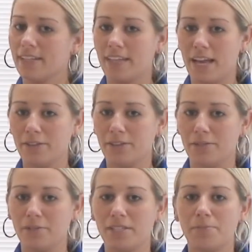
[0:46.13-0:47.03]
allow
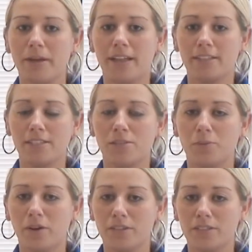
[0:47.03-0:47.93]
you to balance the
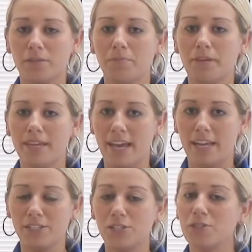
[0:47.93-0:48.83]
water's
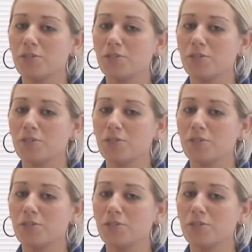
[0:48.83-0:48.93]
pH,